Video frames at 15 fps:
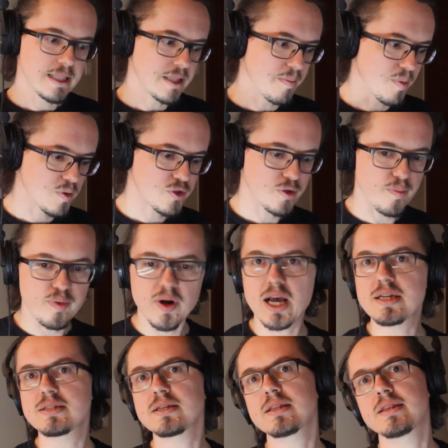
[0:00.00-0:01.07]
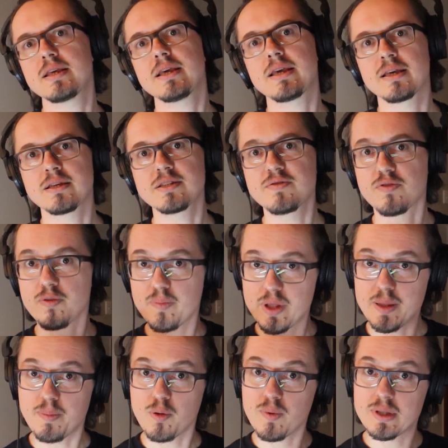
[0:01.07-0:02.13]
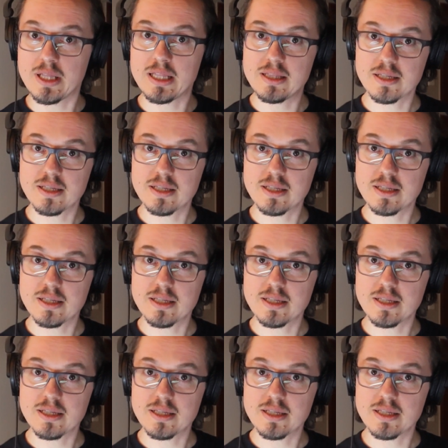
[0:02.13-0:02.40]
The most surprising thing is for people when they